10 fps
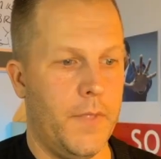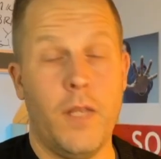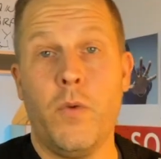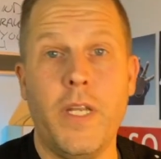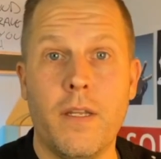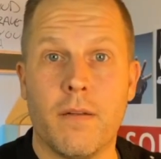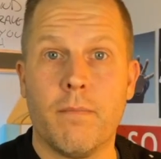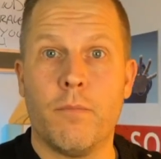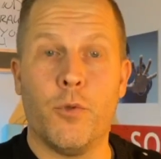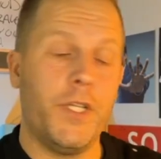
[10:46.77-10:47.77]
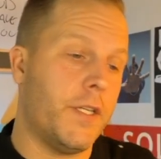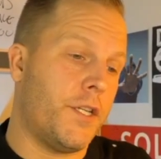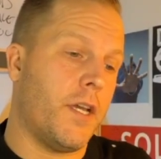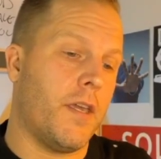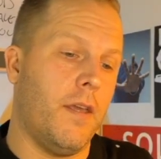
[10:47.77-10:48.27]
And we did. We did
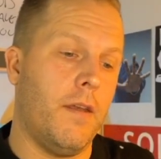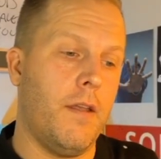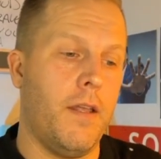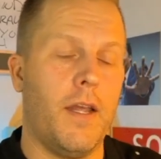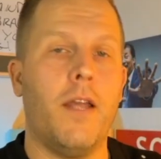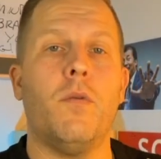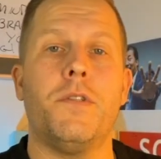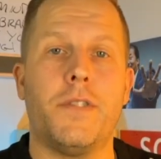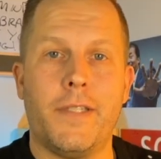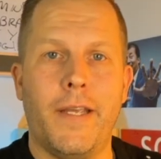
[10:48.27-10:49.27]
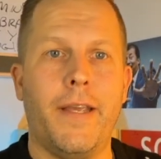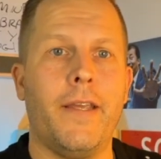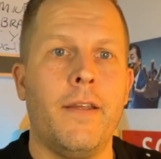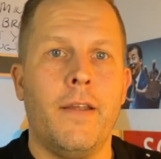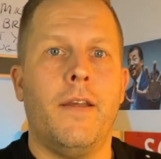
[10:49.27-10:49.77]
check in, and I would
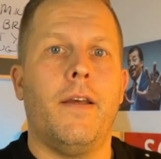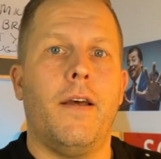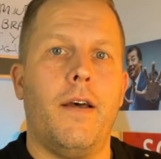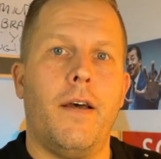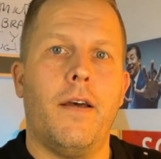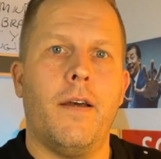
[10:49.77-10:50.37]
say uh,